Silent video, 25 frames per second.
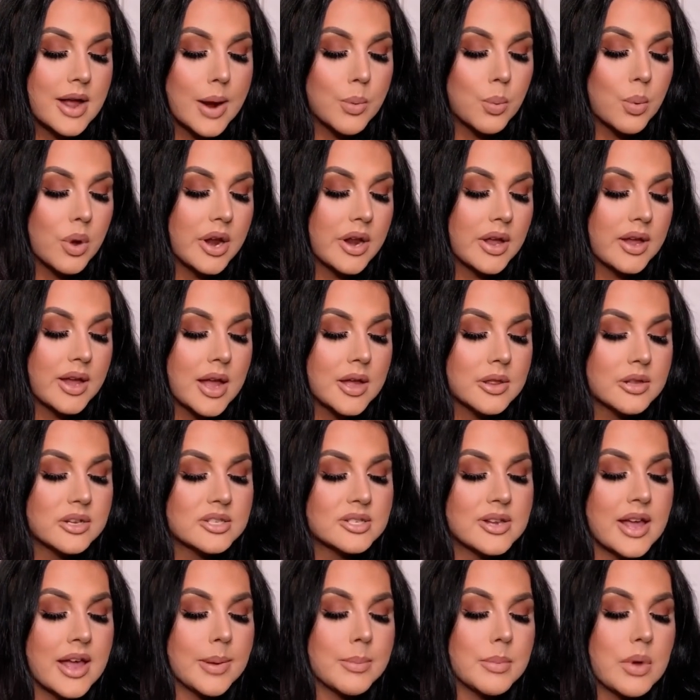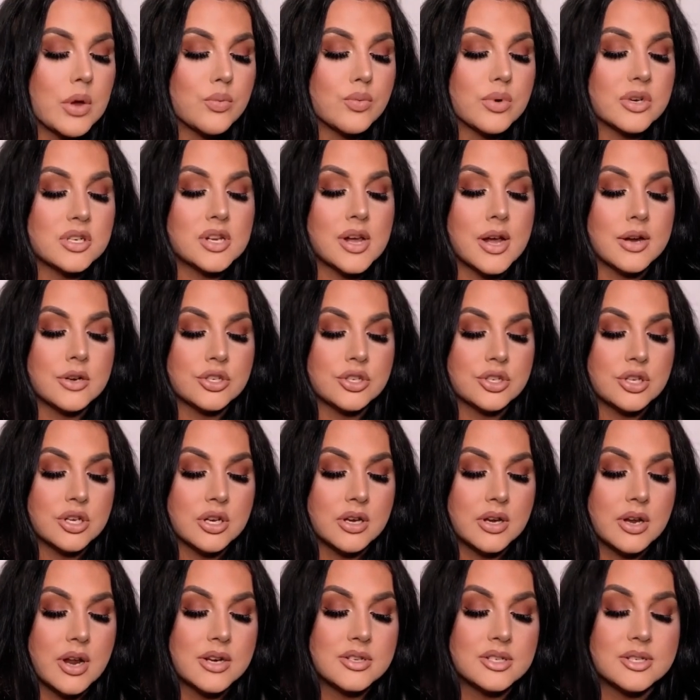I want to get the same
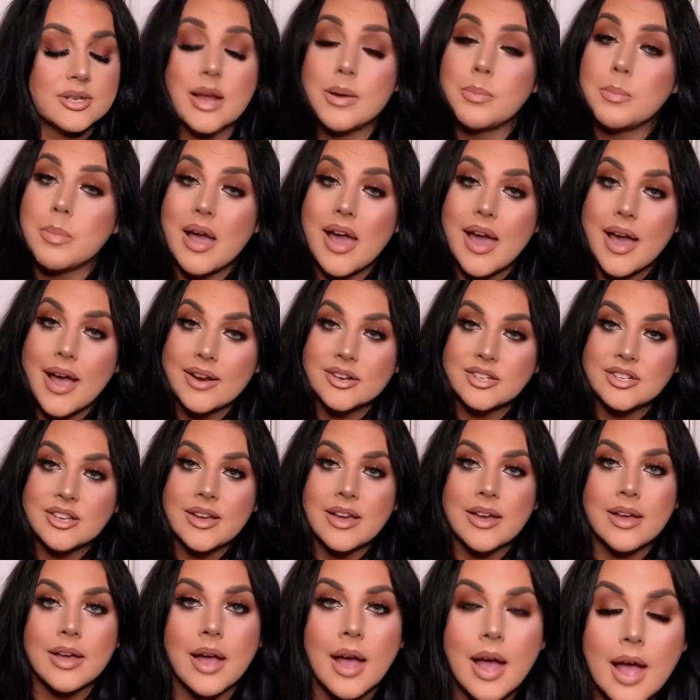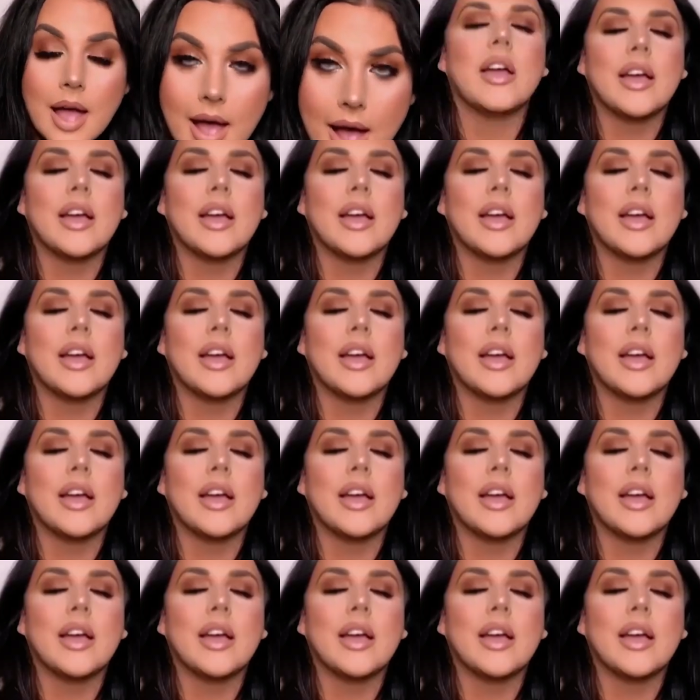reduction done by ID.